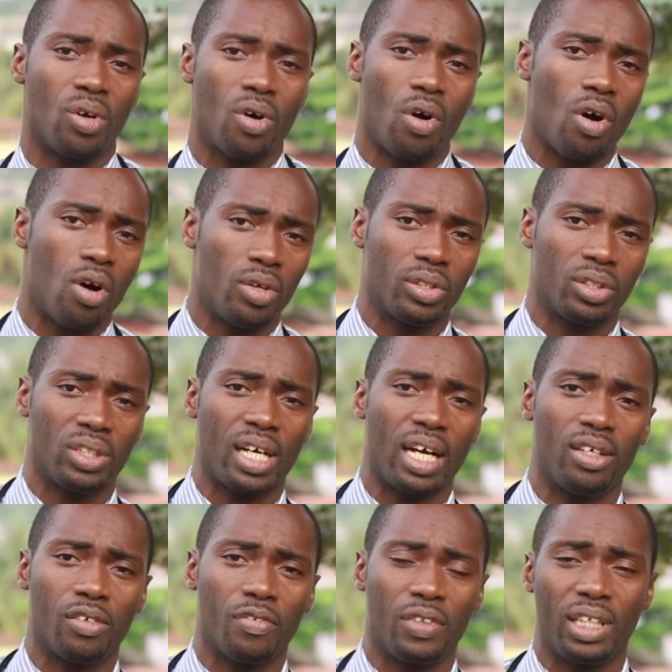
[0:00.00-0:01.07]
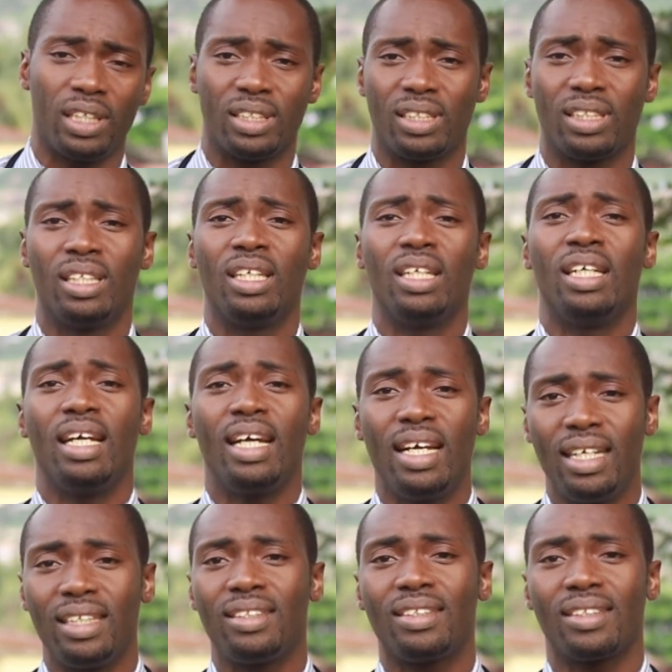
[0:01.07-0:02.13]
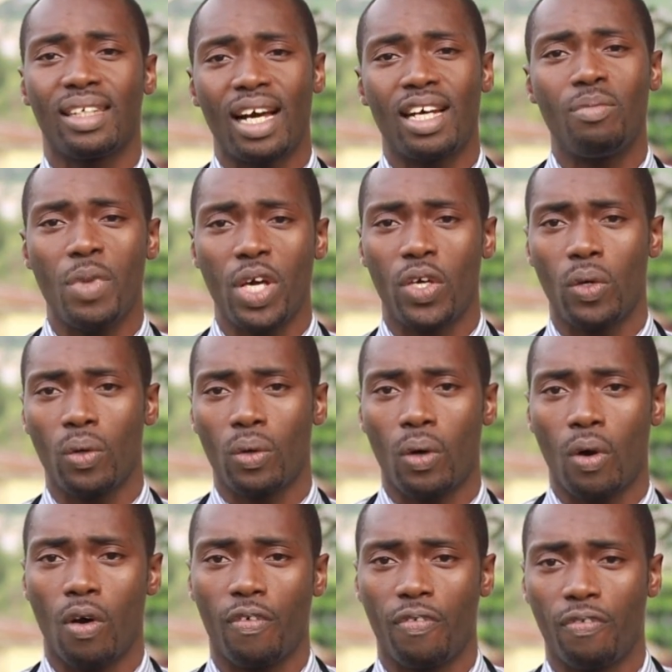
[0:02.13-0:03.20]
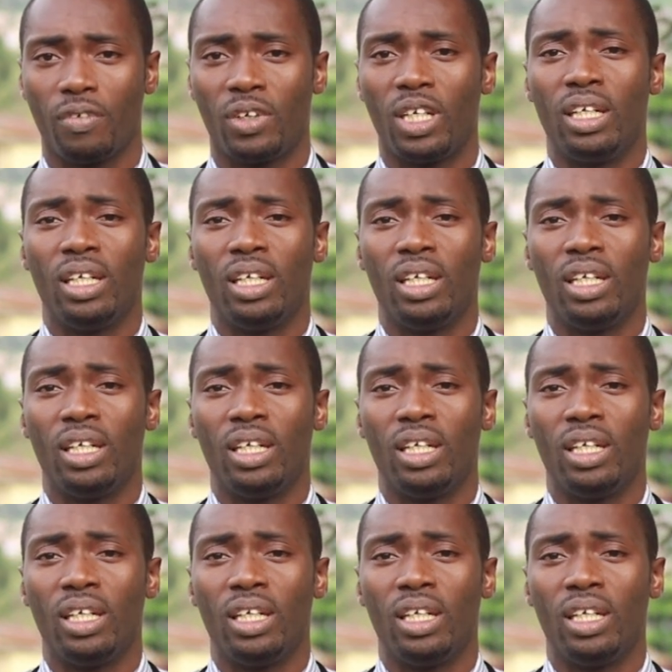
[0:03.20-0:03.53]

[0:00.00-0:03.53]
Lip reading: or all these kind of things, it can make you cough.